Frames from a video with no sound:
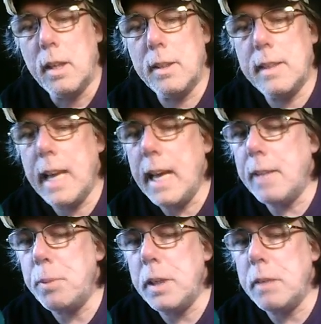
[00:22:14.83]

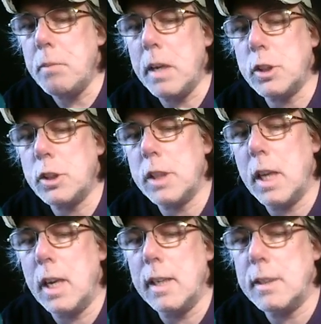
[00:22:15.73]
that pretty much
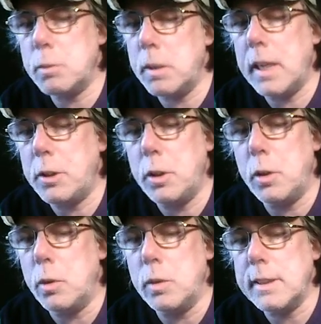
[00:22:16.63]
is what I
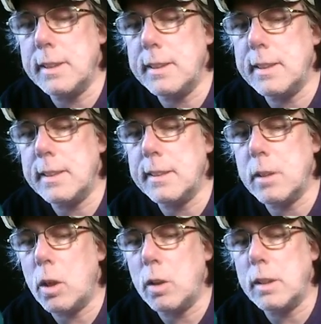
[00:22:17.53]
do. This is
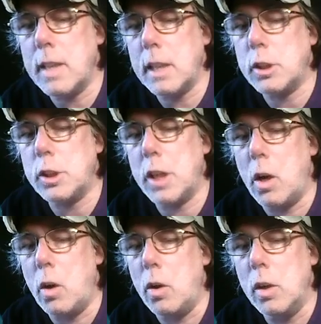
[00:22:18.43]
all in a
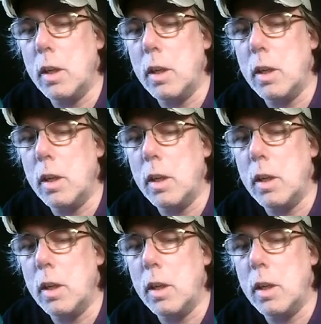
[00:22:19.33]
nutshell.